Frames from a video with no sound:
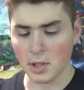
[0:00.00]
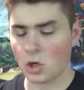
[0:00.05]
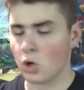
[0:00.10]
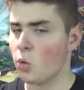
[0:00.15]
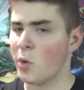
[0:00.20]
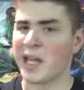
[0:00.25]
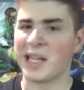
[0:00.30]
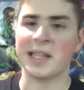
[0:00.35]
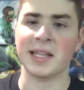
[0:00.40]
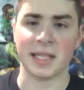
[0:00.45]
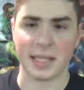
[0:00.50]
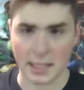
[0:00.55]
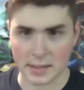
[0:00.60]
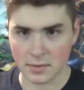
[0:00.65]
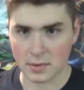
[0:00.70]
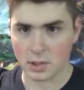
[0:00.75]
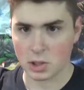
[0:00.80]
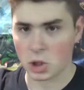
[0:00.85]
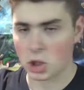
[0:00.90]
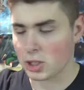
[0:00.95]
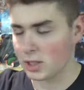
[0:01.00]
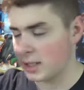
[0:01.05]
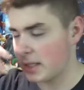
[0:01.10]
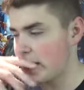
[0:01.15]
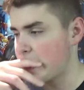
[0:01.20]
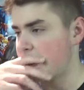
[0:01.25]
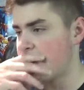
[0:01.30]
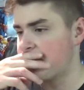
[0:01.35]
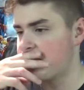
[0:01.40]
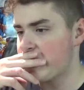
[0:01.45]
Gwen leaves. She
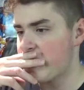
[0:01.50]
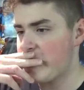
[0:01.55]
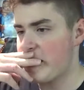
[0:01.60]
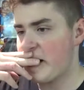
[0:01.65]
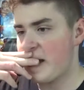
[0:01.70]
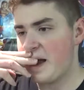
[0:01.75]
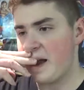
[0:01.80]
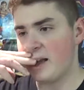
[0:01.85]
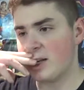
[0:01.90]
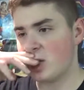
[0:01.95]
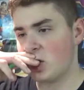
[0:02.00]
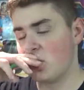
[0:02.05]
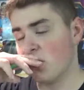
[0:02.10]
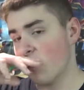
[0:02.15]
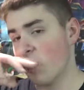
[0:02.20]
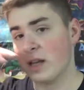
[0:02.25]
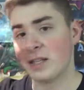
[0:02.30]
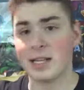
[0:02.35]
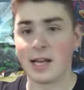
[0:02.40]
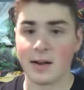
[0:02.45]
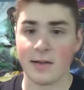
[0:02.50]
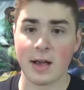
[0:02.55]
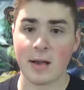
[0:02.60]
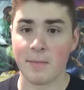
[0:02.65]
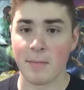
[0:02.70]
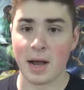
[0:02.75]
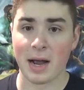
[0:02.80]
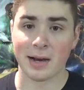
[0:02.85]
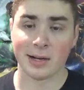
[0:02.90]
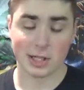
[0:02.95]
leaves and she runs out of
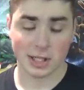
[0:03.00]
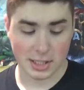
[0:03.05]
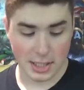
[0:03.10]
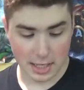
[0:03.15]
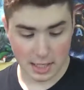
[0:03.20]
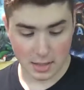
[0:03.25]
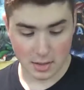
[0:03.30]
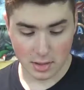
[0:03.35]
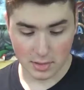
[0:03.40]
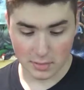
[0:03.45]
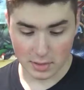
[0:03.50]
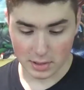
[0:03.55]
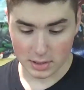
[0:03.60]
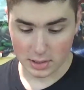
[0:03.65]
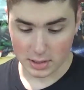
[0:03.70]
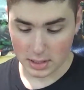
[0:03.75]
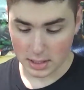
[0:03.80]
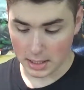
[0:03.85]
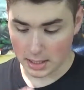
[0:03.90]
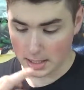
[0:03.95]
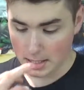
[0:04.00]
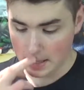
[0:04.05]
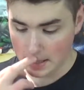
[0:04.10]
Empire State University.